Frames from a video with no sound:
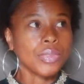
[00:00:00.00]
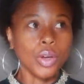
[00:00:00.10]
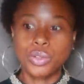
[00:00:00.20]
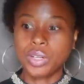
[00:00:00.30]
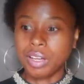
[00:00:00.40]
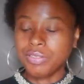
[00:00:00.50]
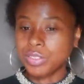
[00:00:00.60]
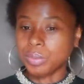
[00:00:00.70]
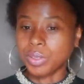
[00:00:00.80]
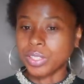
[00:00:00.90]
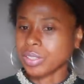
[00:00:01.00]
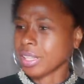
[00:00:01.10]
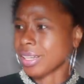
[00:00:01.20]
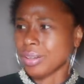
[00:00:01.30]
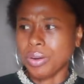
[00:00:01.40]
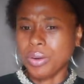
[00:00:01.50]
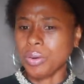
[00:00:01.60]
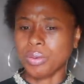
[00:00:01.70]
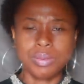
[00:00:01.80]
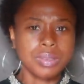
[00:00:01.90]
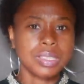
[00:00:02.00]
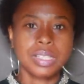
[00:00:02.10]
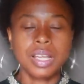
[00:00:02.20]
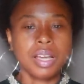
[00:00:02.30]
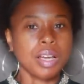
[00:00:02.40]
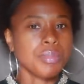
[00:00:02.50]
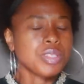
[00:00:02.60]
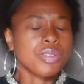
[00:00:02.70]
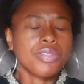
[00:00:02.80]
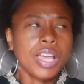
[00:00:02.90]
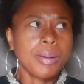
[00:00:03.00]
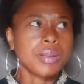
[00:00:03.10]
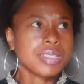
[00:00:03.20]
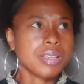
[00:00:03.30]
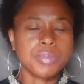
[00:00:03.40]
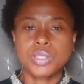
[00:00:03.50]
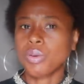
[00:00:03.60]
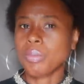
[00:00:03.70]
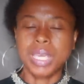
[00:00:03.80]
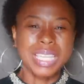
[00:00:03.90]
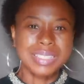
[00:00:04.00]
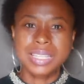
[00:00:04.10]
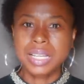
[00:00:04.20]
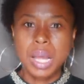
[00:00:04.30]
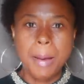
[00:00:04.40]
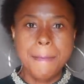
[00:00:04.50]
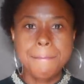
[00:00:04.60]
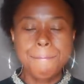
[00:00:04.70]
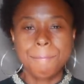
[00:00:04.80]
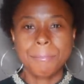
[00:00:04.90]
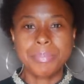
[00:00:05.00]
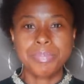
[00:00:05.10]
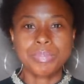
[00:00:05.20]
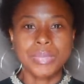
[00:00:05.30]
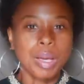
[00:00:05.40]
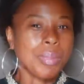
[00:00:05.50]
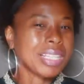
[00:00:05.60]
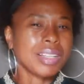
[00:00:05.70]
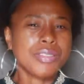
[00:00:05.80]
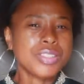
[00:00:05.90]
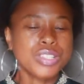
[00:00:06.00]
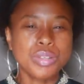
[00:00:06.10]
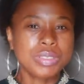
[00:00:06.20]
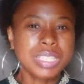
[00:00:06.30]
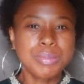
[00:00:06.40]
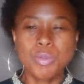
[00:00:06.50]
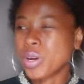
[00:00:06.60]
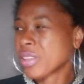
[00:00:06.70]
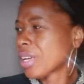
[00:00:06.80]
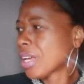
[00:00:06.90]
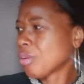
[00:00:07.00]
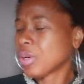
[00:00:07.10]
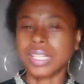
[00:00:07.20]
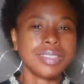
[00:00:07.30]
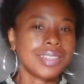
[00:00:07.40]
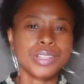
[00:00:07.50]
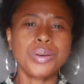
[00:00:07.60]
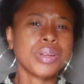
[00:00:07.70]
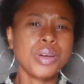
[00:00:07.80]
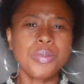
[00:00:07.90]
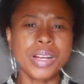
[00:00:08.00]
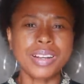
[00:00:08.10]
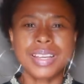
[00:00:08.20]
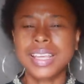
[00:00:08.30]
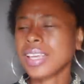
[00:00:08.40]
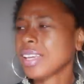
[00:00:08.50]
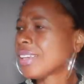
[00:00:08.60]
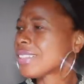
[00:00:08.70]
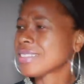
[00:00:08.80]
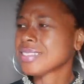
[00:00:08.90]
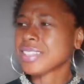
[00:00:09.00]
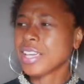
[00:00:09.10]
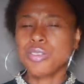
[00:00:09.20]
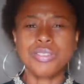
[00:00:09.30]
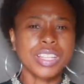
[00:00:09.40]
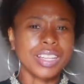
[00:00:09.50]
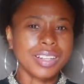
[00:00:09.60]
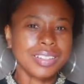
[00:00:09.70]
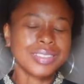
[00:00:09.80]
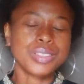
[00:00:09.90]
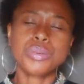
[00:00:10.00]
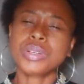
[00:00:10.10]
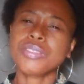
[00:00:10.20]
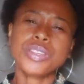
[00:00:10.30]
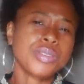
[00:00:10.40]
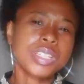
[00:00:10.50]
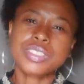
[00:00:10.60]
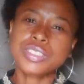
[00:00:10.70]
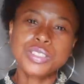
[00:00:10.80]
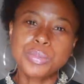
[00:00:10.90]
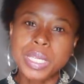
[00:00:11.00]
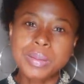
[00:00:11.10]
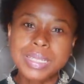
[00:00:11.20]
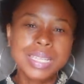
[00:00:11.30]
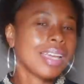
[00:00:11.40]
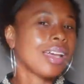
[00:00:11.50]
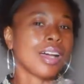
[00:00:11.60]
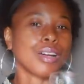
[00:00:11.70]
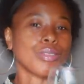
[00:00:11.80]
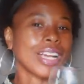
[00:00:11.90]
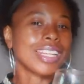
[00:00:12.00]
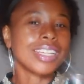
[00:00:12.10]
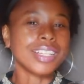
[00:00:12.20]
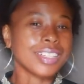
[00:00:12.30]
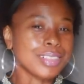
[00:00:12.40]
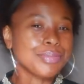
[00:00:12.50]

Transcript: are you comfortable and you're like, oh, I'm so fabulous, I'm so amazing. My love is so deep. Where are they going? They're going nowhere. Stay over there. Do whatever you need to do, baby. I'm right here.